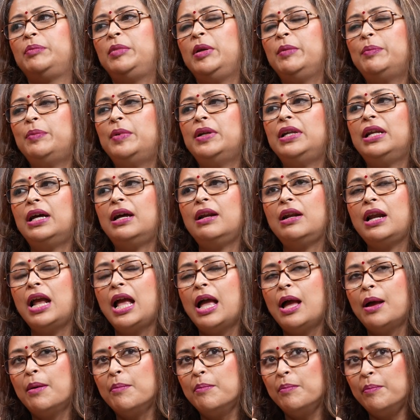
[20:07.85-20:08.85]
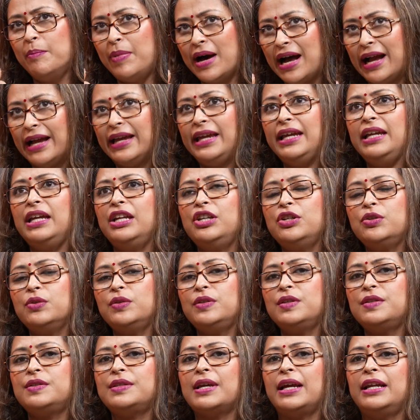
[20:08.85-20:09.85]
People are buying into
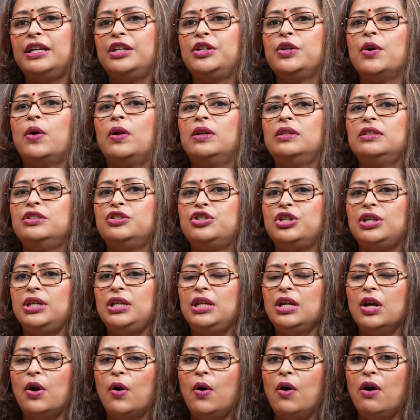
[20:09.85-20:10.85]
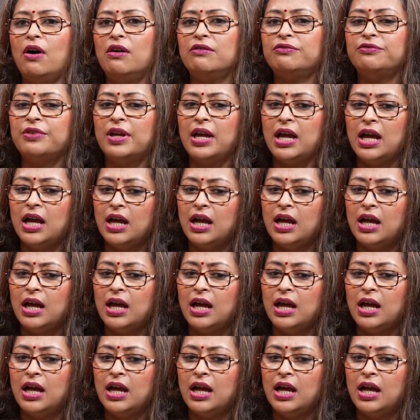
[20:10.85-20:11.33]
this ideology of